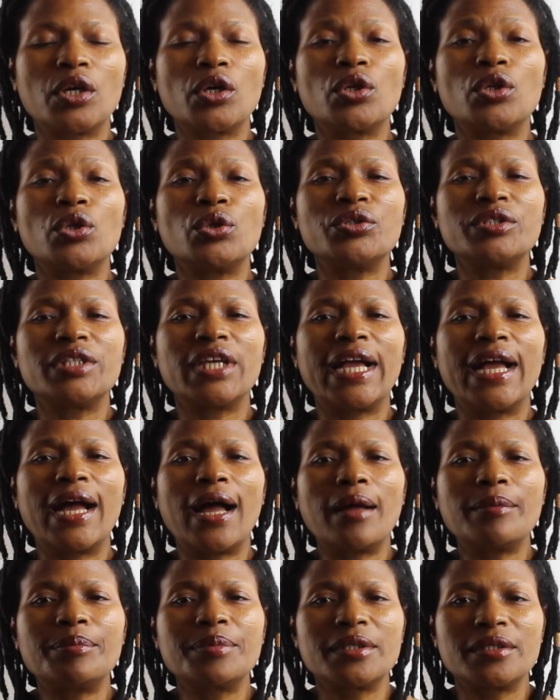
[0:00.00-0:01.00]
close the
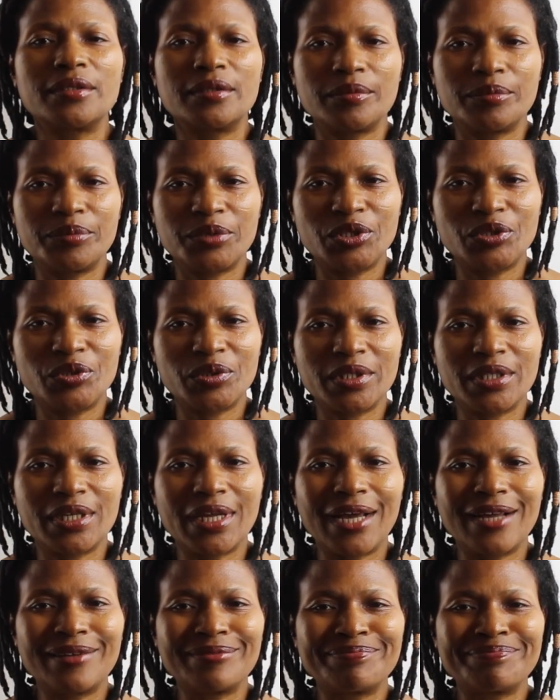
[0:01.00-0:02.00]
gap between
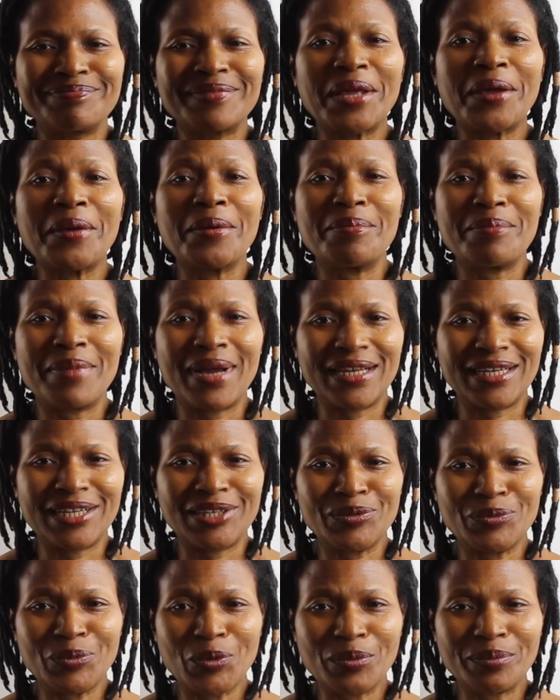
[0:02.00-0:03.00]
man
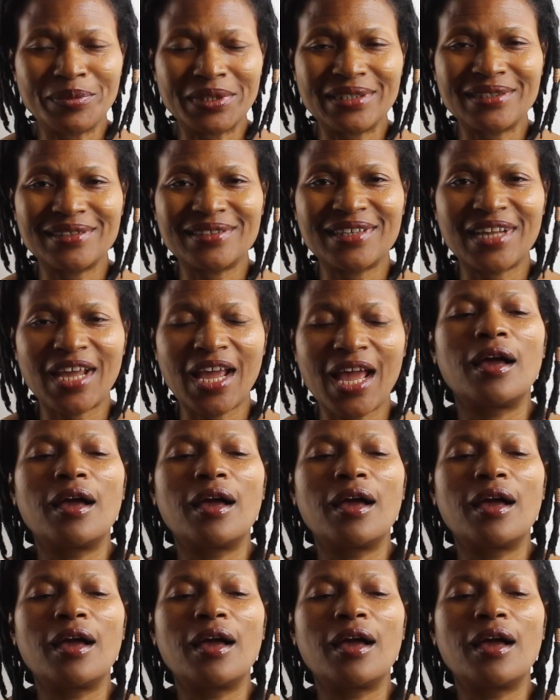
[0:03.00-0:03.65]
and woman.